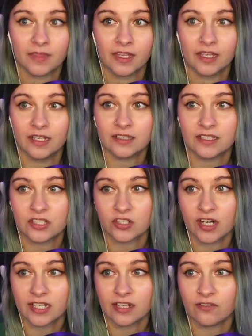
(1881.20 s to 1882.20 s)
The
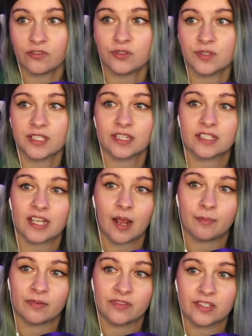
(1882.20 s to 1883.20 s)
striking views at the top
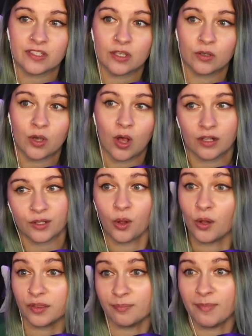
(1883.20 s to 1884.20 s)
of the so-called
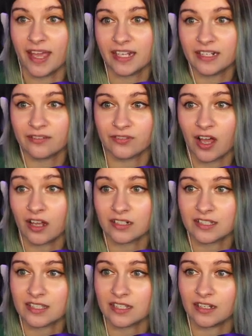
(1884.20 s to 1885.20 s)
Old Man of
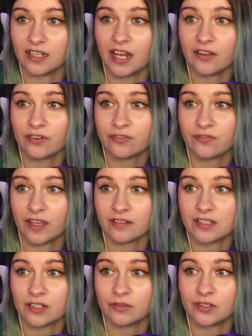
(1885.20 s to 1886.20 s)
Coniston never fail
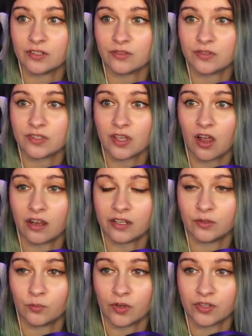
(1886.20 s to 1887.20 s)
to induce awe
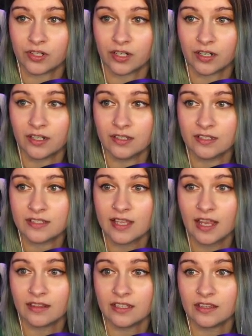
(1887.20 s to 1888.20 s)
and wonder.
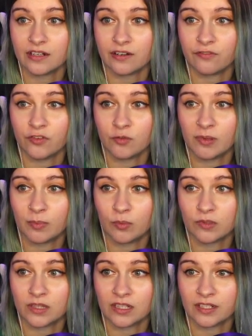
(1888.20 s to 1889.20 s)
Sadly, there are few people
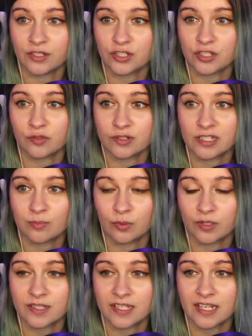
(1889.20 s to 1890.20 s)
with the leisure to explore
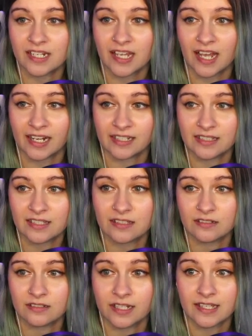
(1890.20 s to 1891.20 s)
its heady heights.
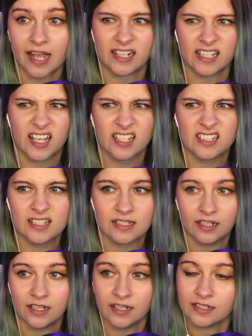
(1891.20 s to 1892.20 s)

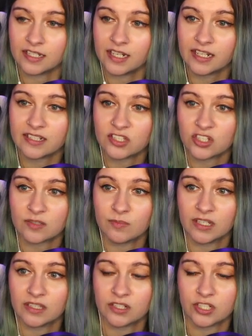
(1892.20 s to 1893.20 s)
Today it's just me
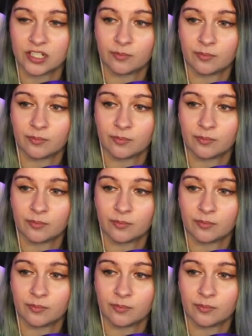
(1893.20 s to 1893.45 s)
and the sheep.